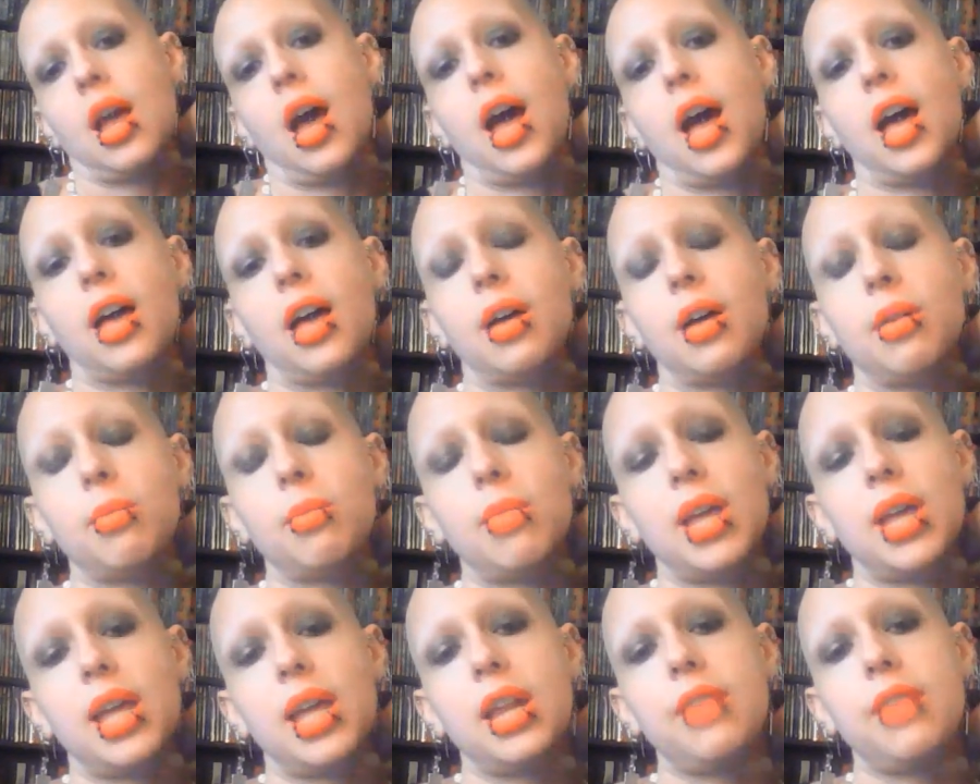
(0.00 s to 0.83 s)

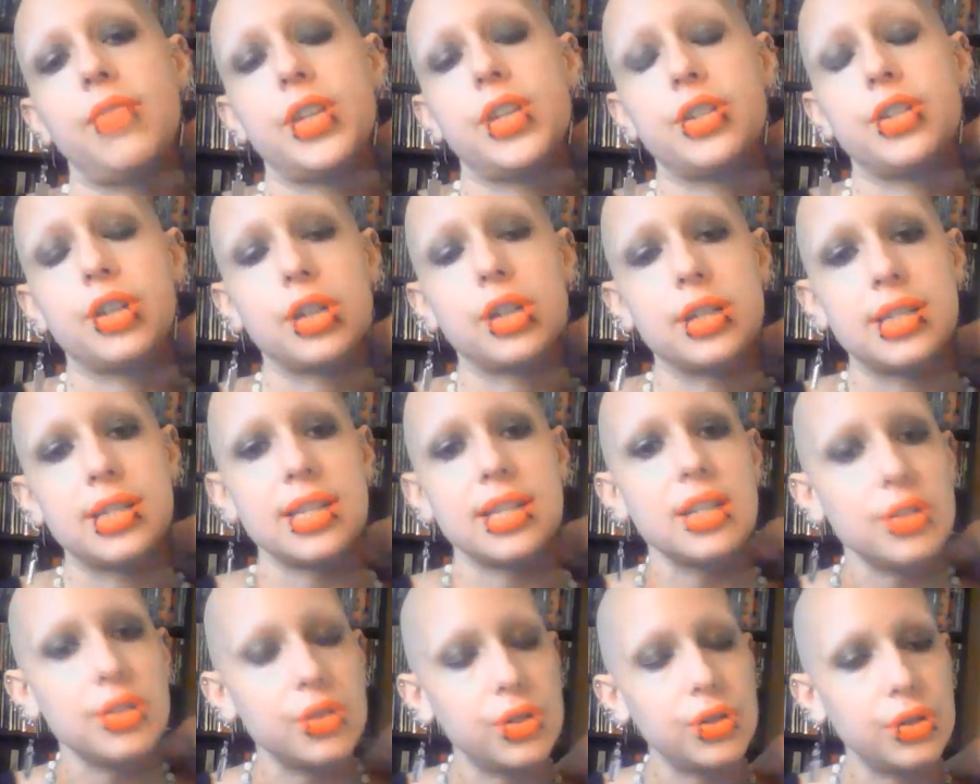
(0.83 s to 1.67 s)
And if it turns
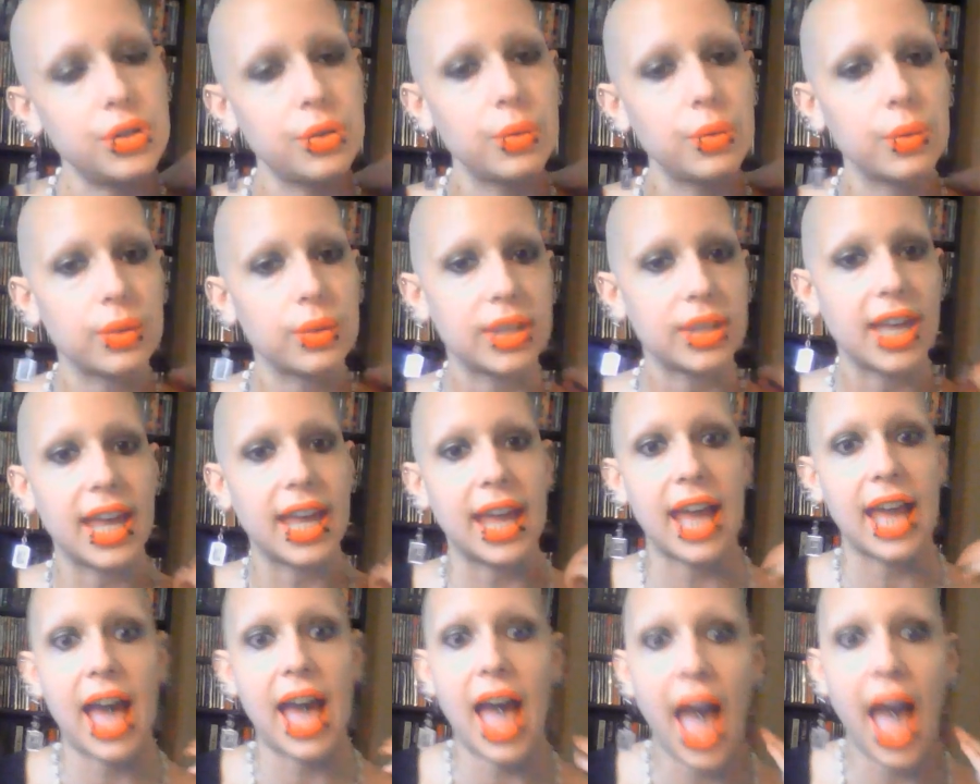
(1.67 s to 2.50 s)
into,
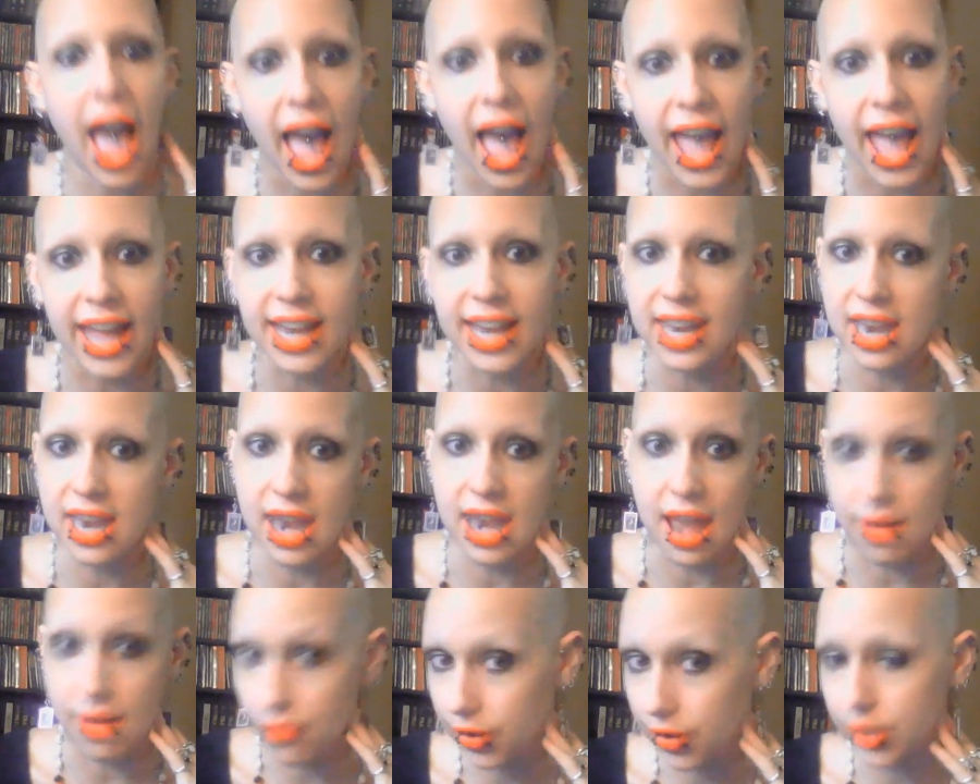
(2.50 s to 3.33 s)
like, I
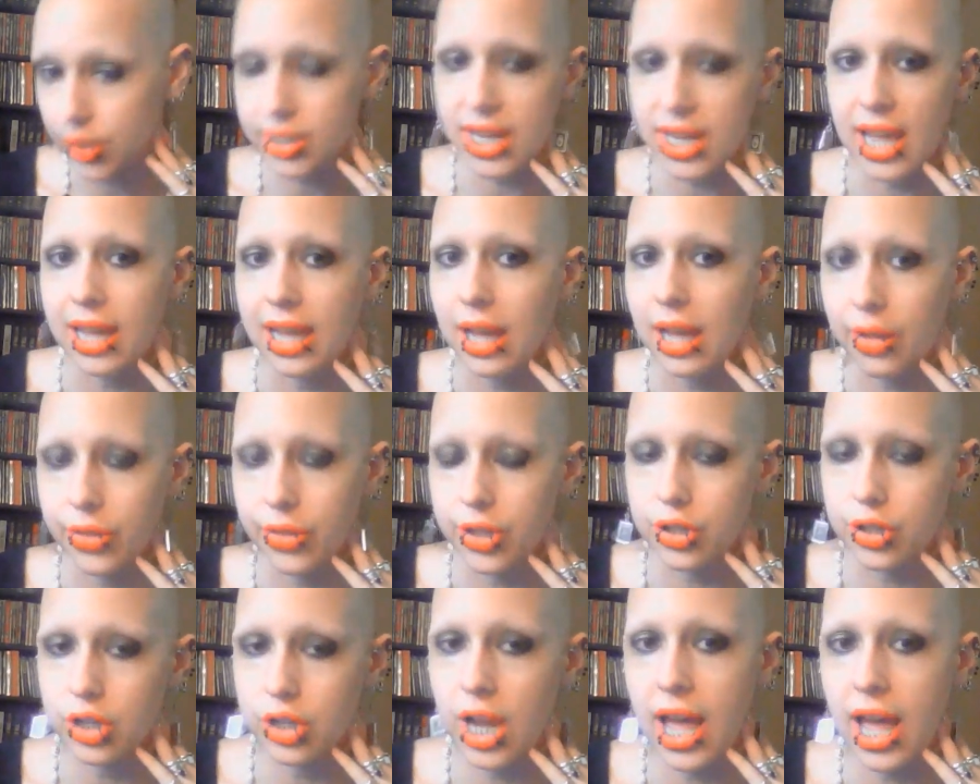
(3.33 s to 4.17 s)
never take out
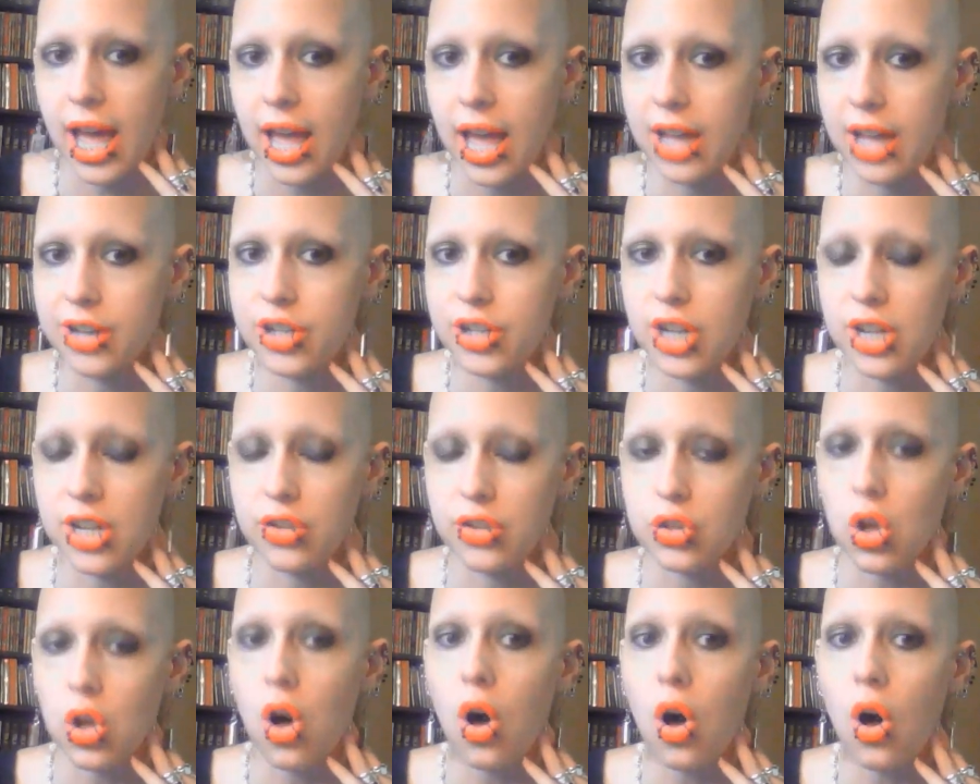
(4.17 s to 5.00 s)
the trash,
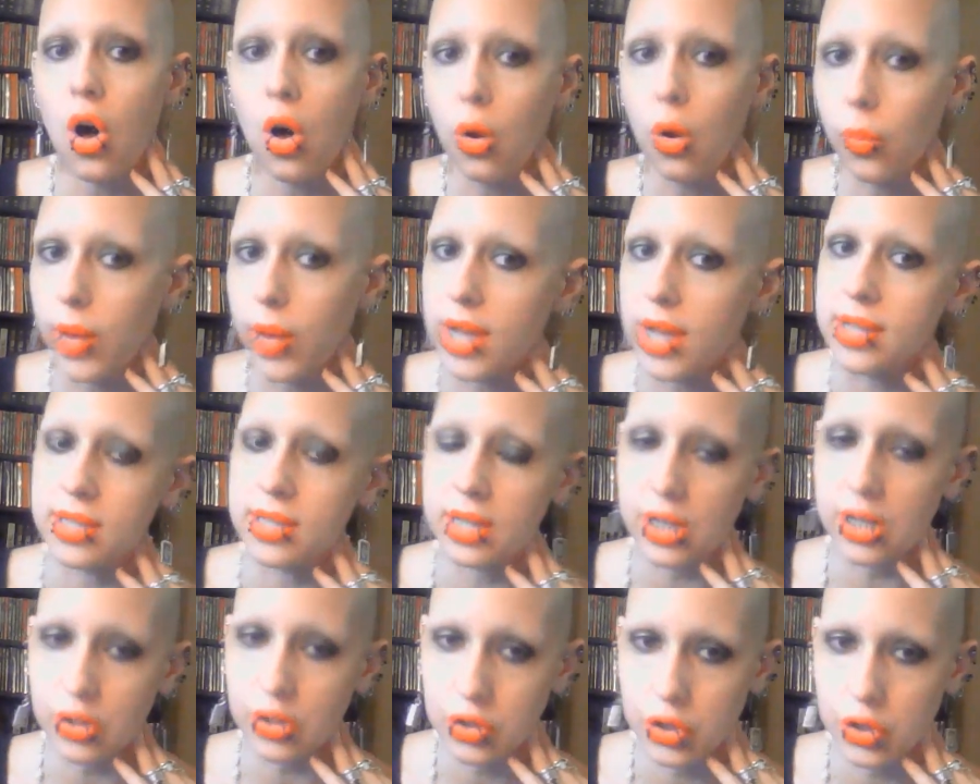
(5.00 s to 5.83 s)
it's always
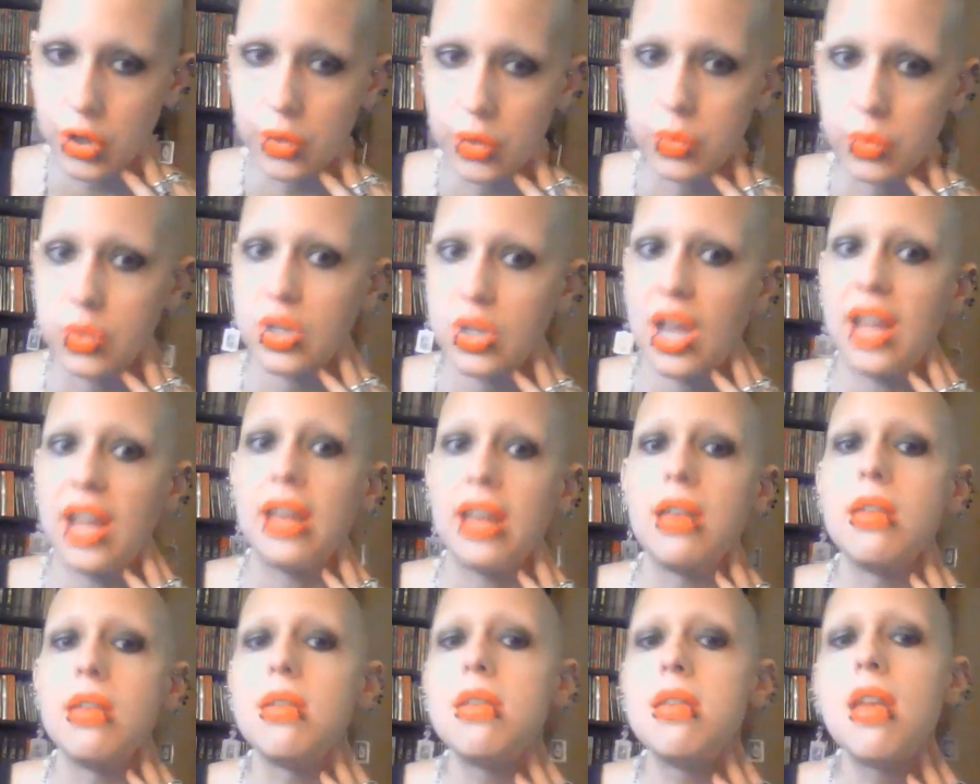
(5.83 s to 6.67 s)
an excuse, I
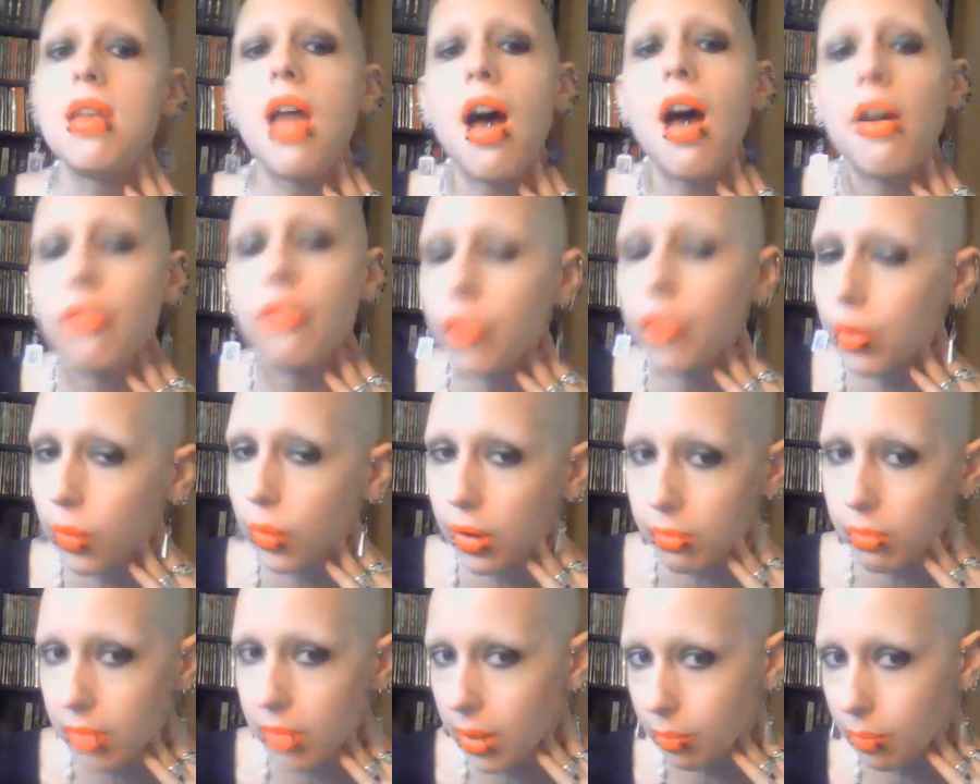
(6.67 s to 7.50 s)
never
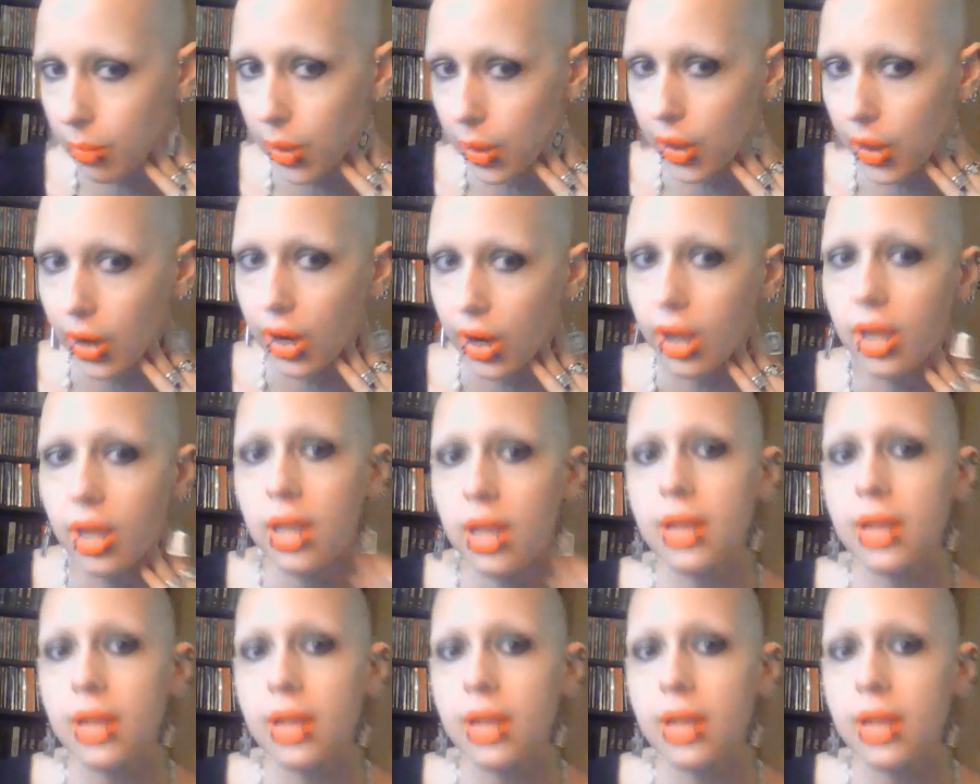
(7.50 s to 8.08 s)
remember,